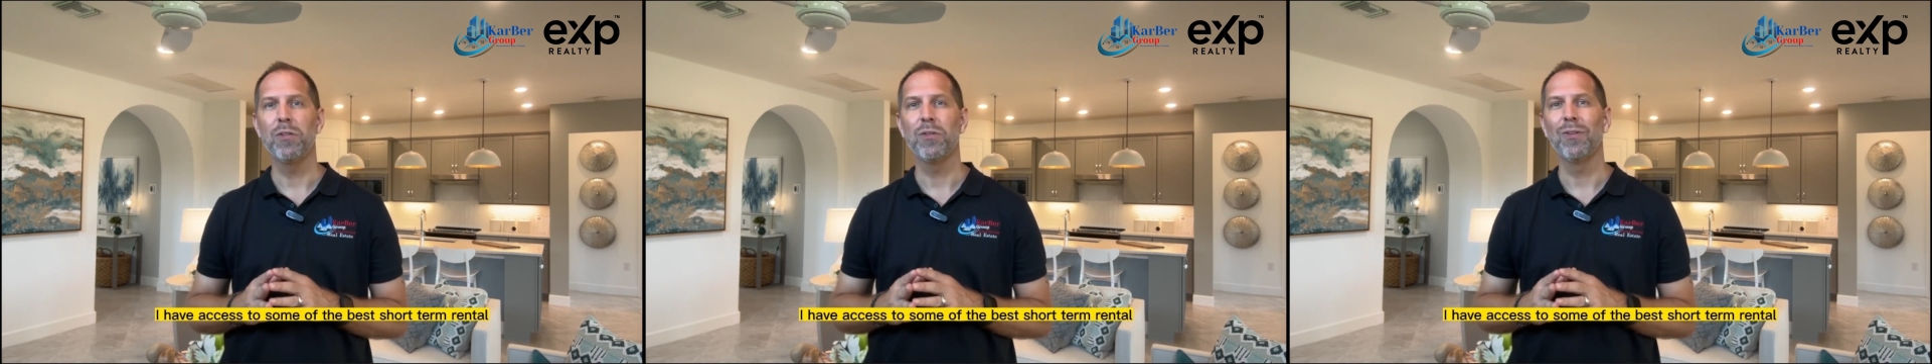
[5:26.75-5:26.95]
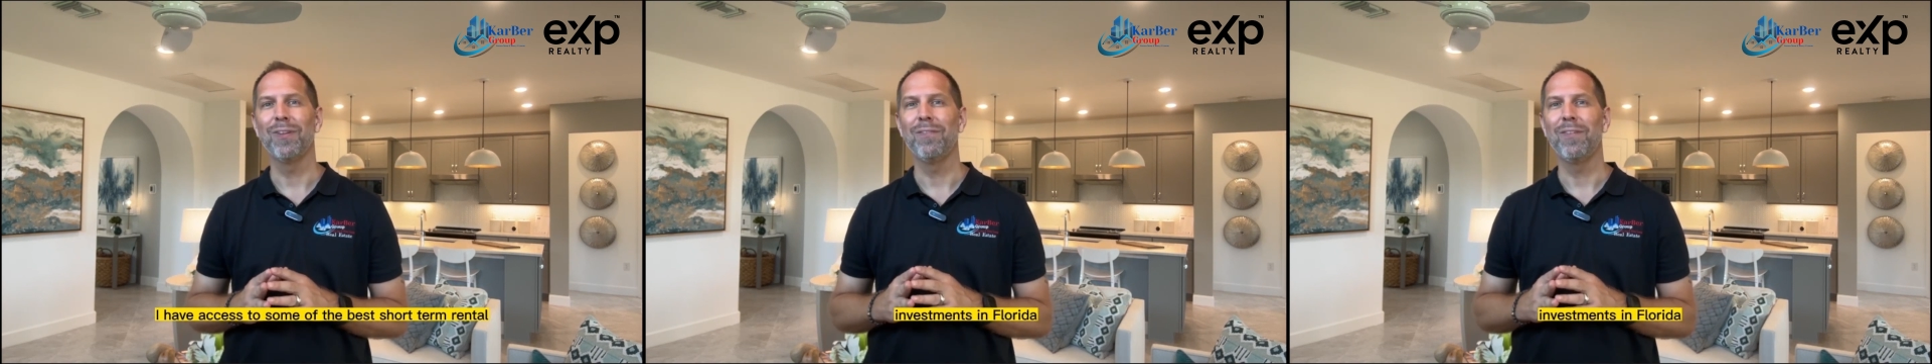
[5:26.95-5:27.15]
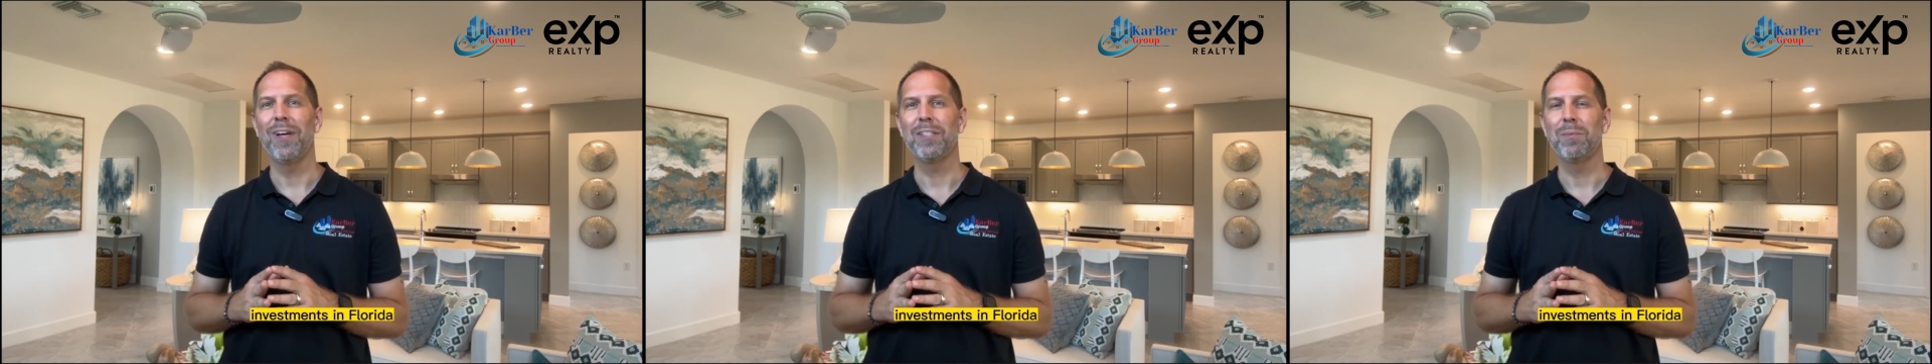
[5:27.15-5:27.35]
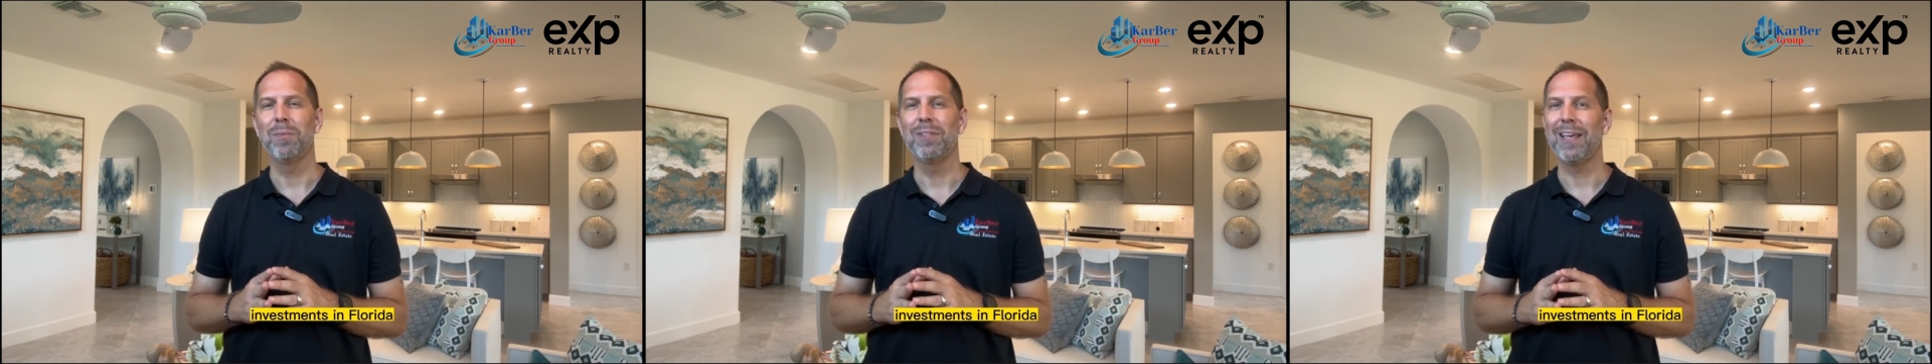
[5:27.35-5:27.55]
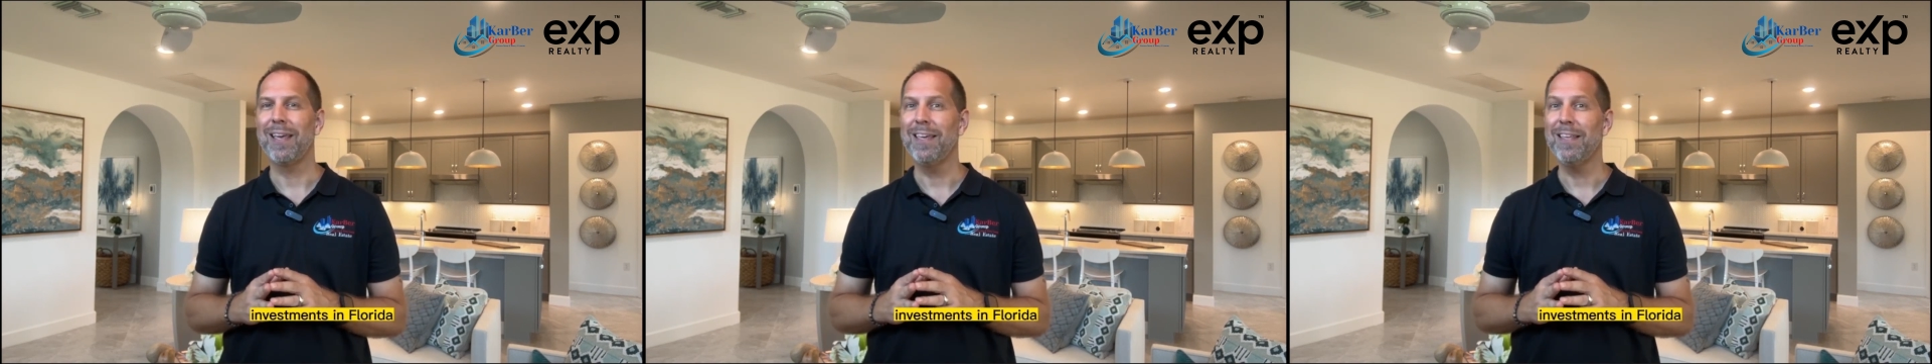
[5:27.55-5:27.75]
rental
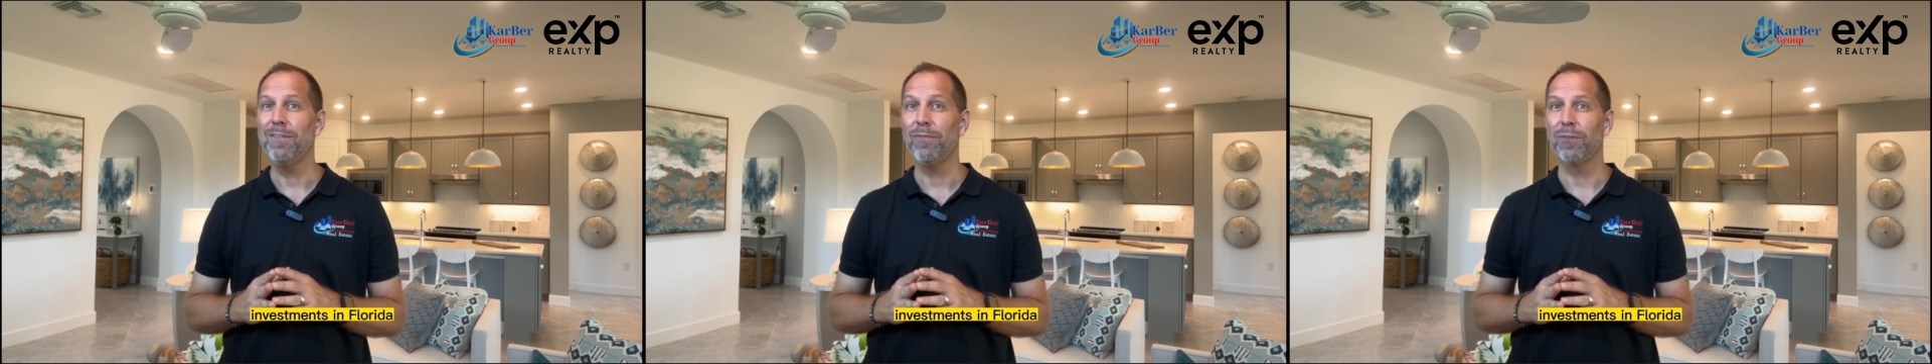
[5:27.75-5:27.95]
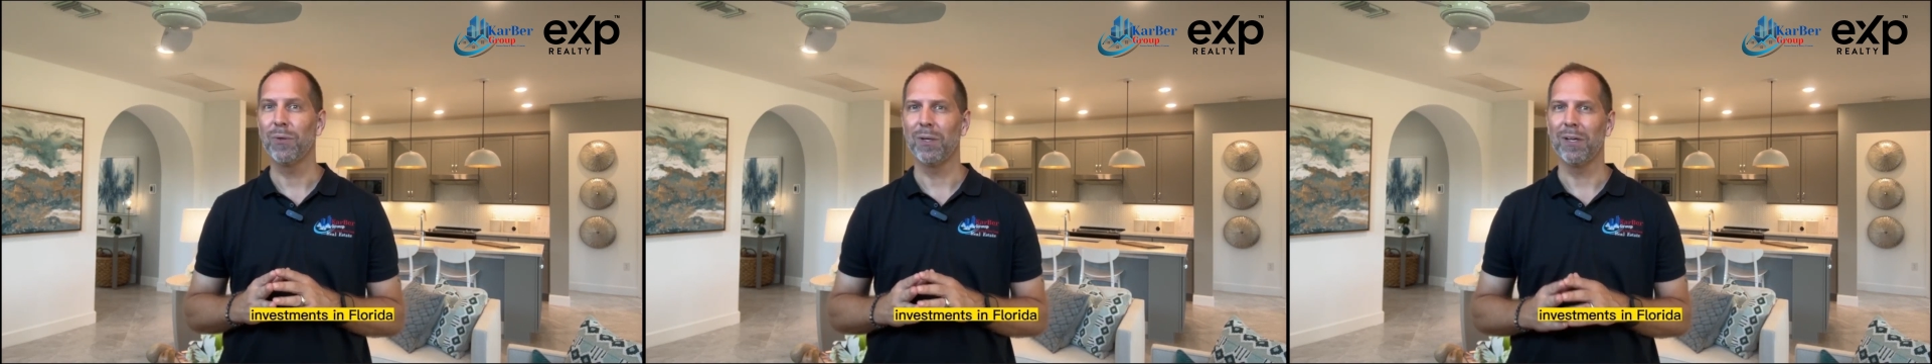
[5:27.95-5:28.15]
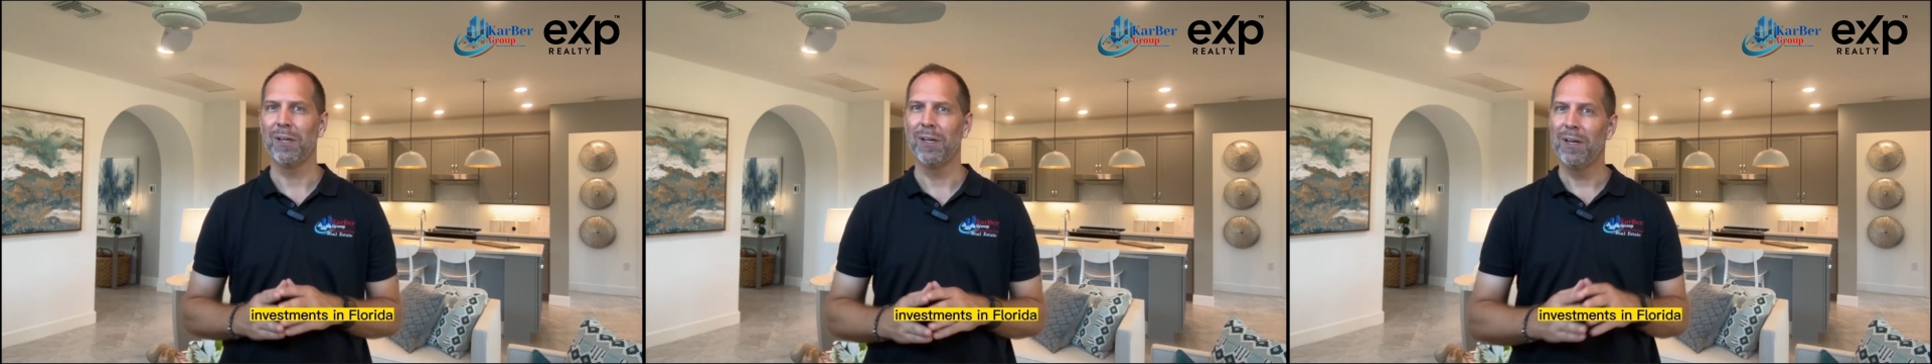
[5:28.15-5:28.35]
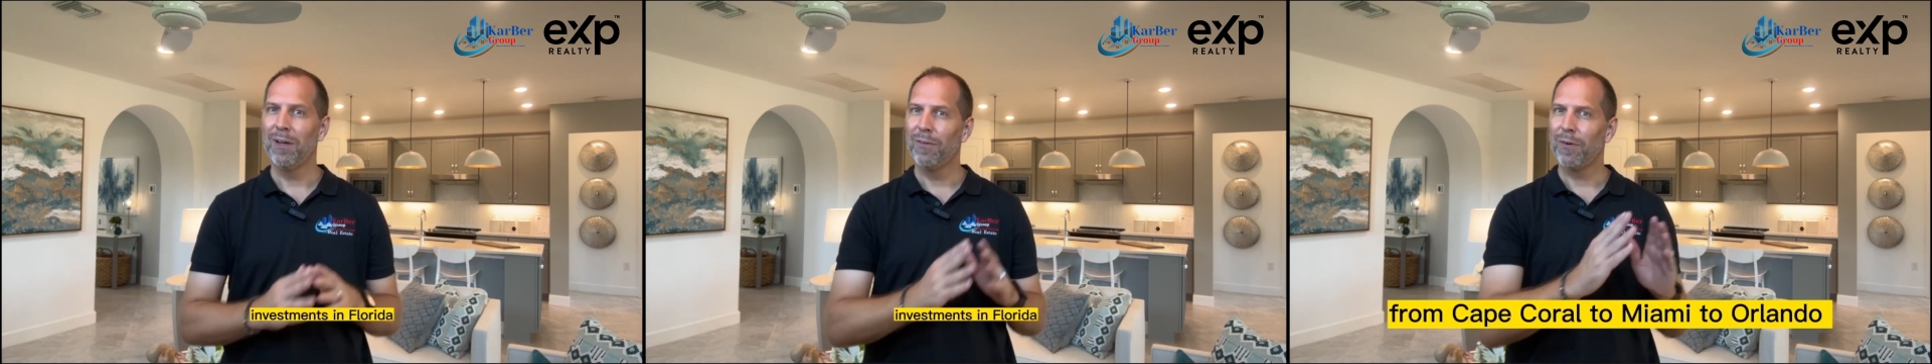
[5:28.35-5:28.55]
investments in Florida,